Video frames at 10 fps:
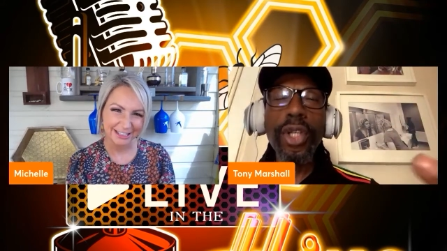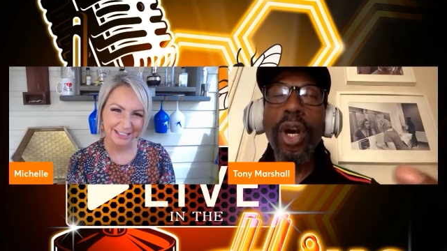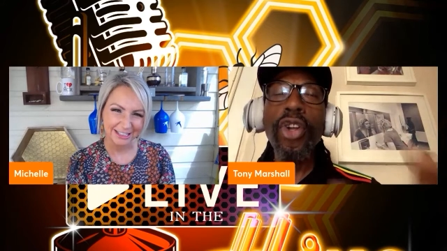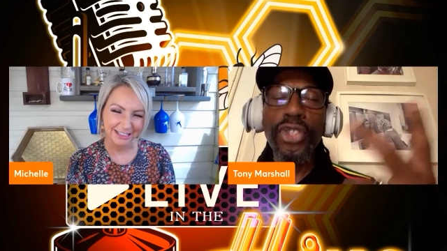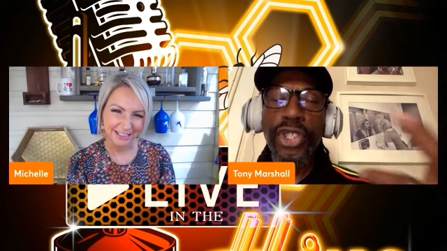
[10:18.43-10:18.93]

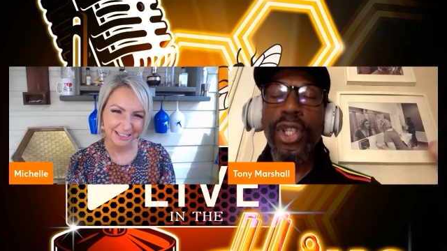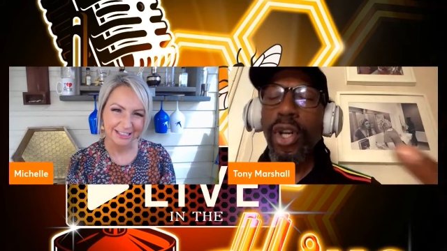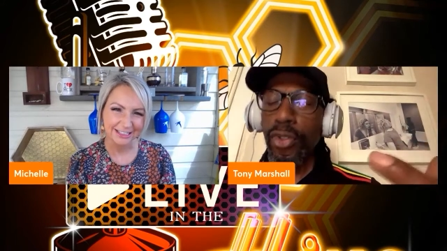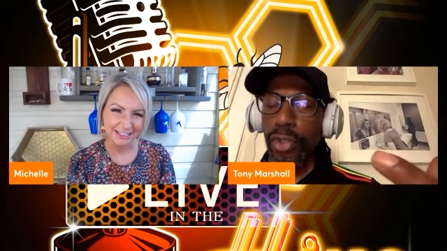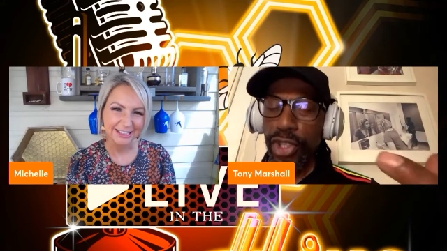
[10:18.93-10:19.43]
Speaker 1: on
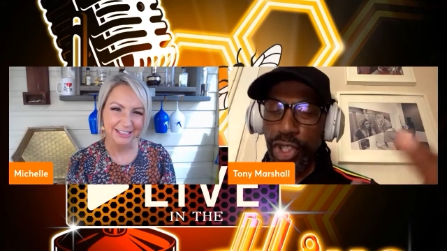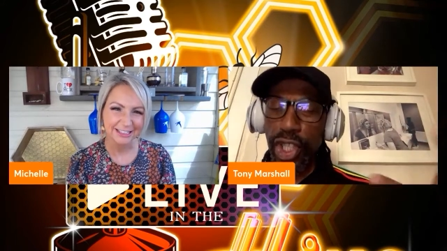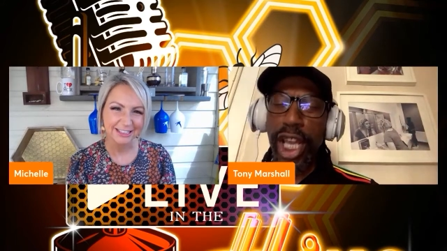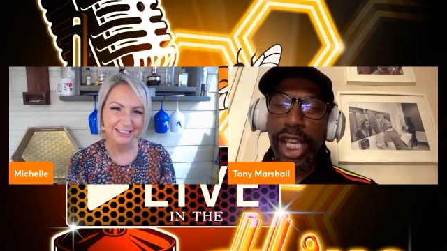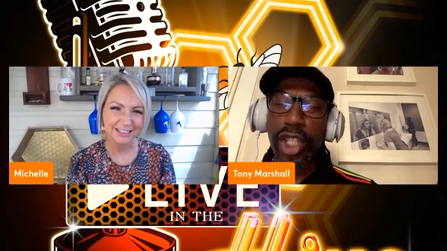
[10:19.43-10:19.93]
on the
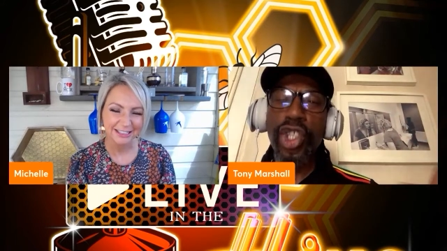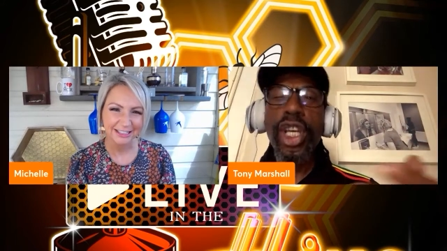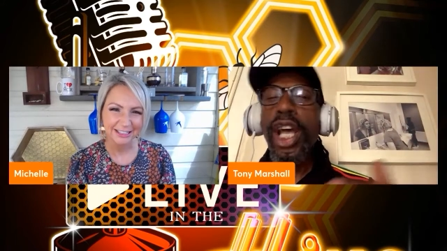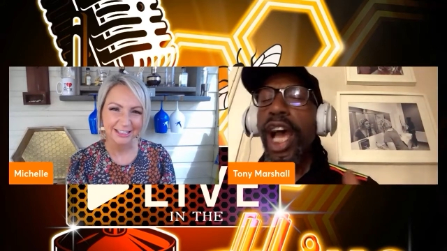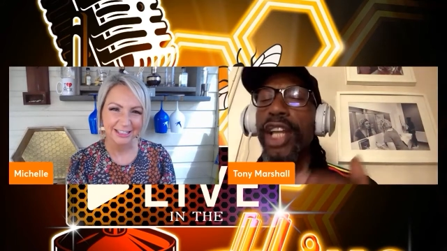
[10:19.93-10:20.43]
stage.
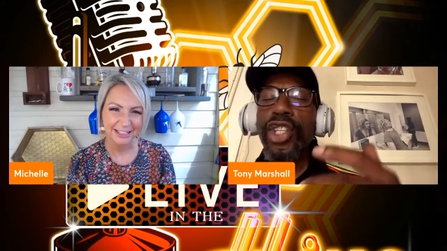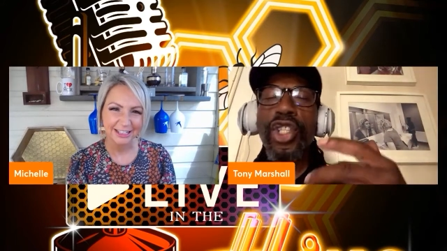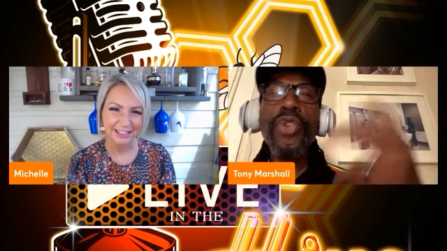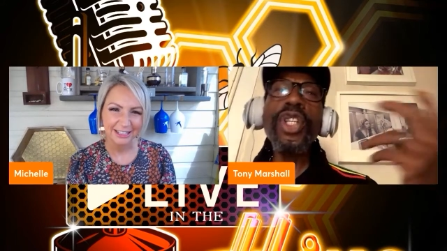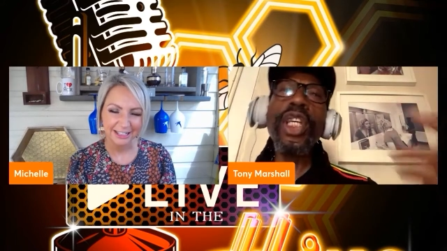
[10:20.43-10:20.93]
And as
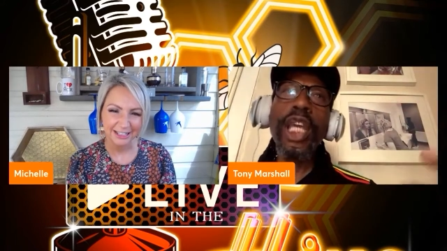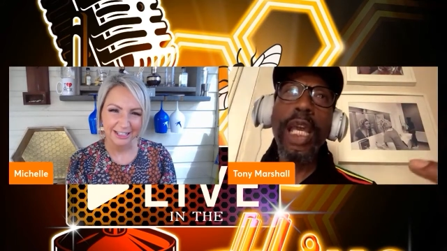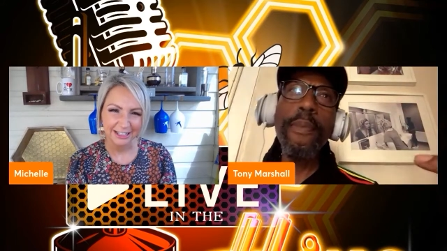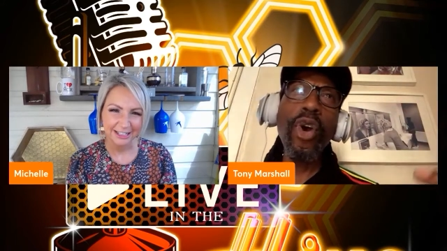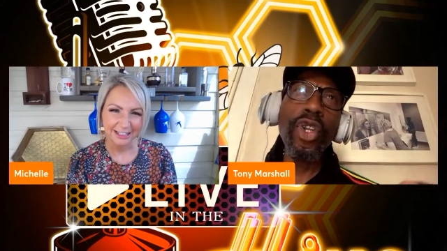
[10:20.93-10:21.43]
soon as he
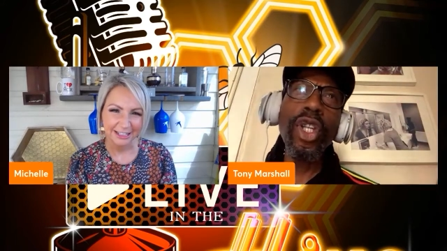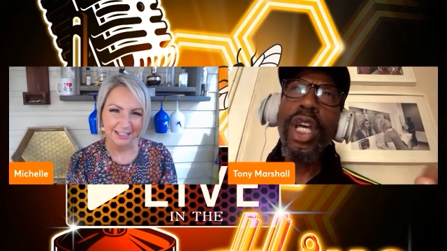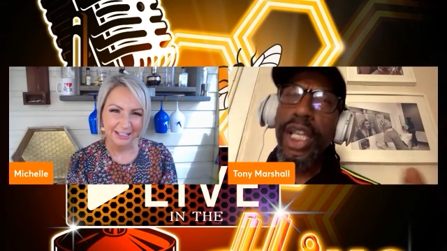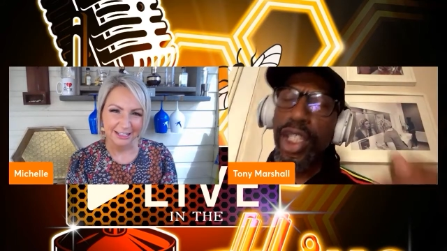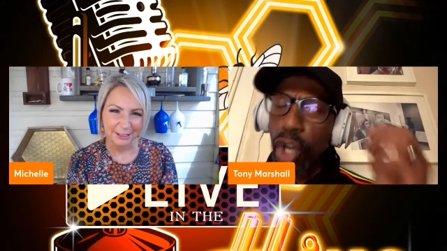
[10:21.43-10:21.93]
came on,
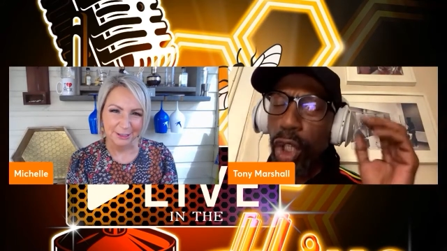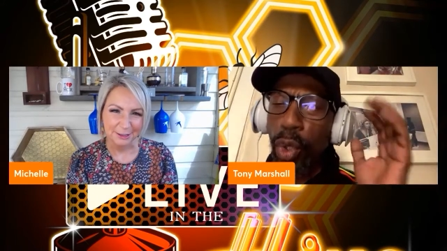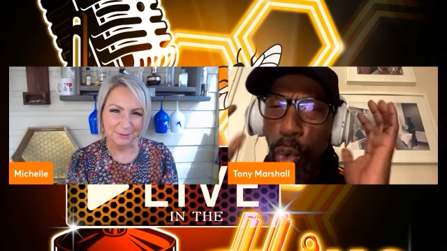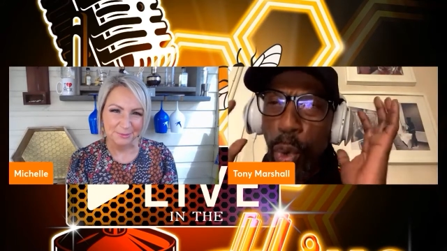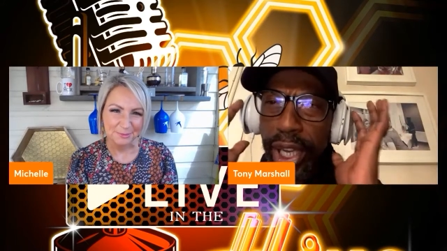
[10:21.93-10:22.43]
he's got a
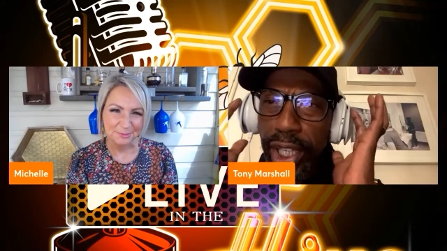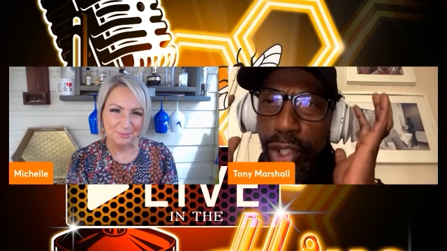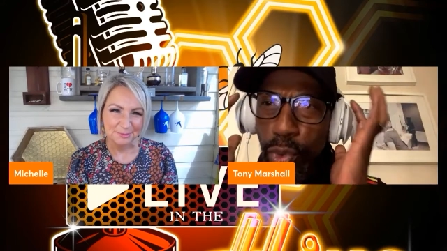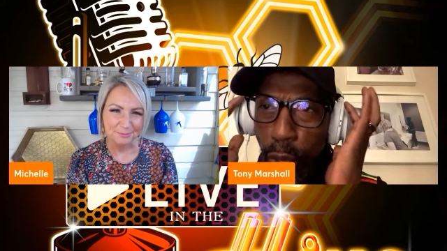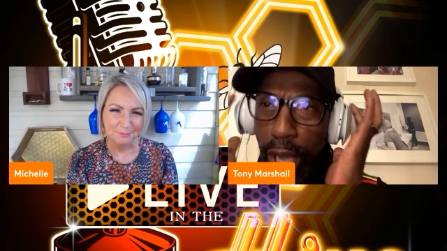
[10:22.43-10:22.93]
little wig
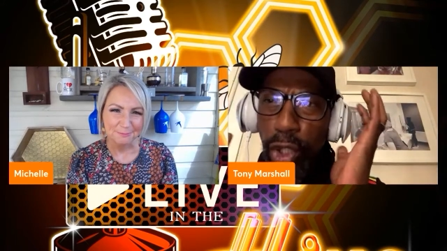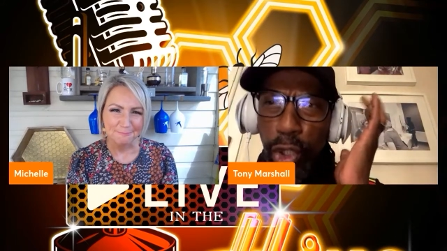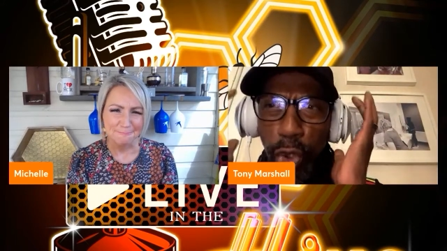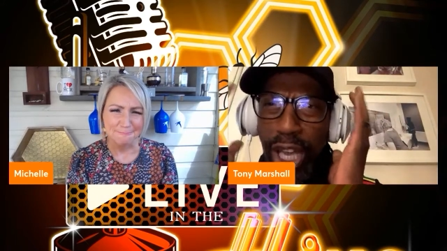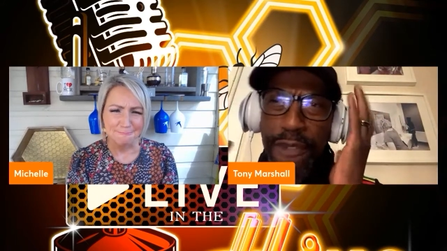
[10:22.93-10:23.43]
as well, a
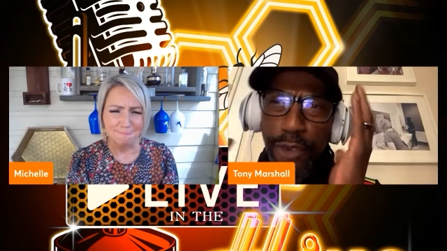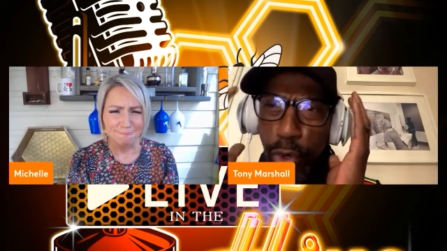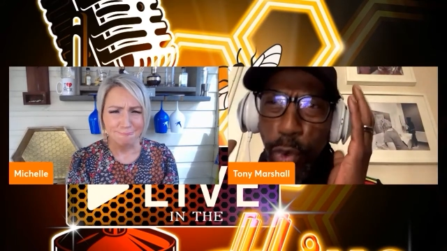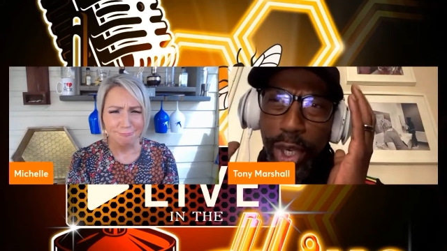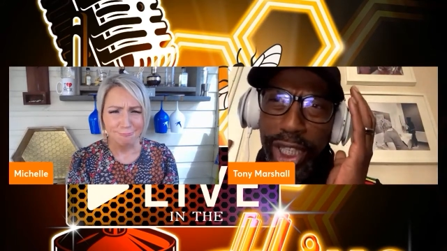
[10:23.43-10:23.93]
little afro
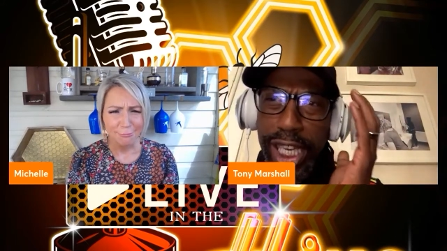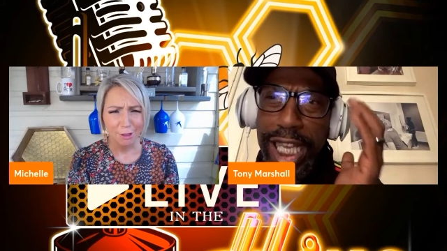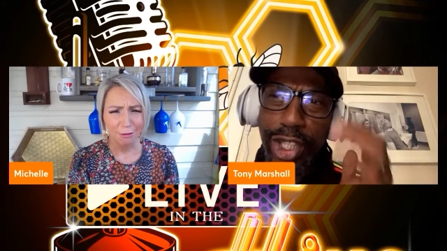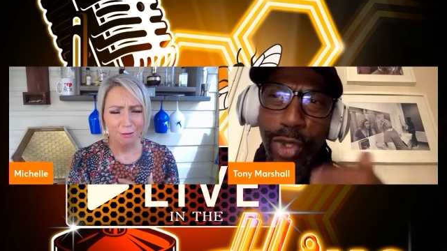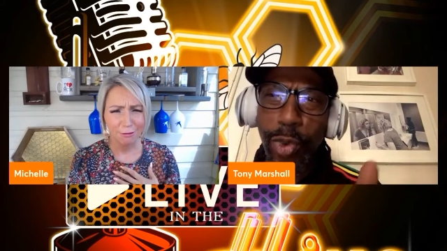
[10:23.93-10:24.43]
wig that he
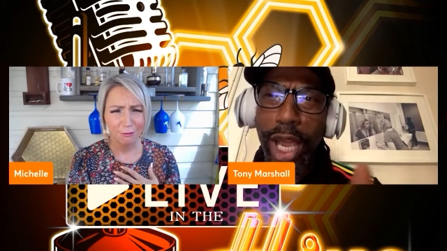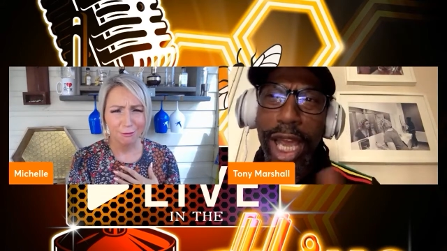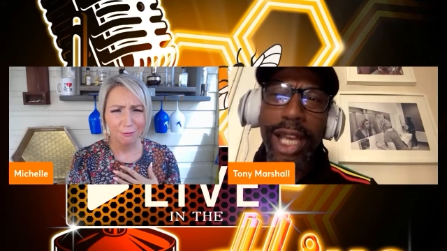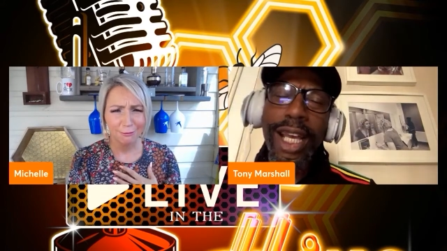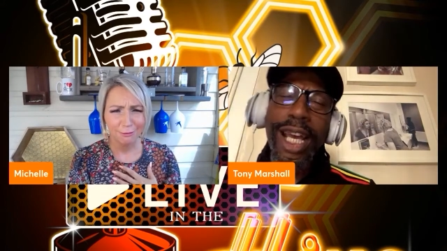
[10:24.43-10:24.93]
has to wear
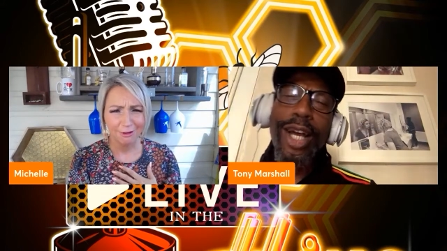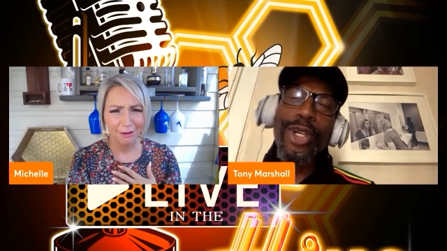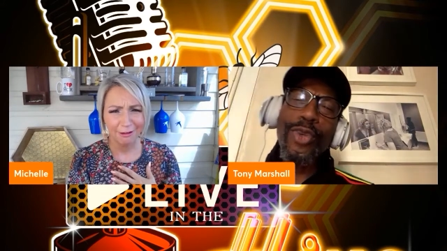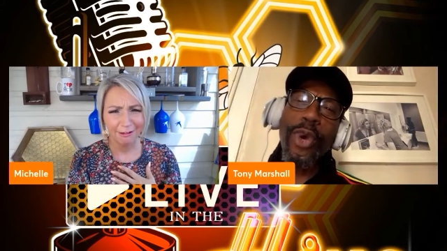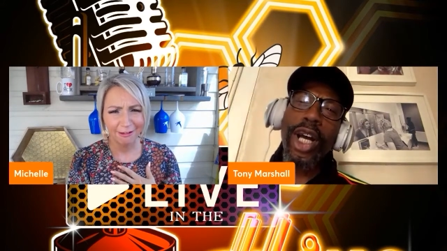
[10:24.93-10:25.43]
as
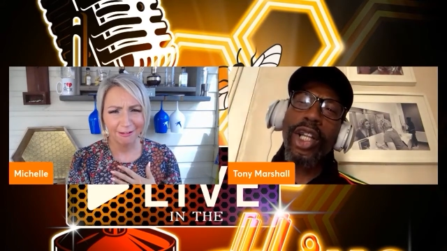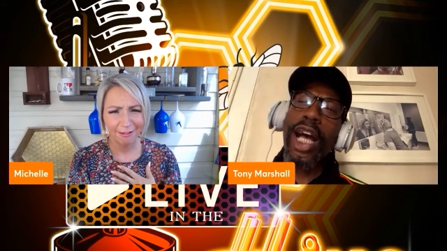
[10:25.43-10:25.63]
well.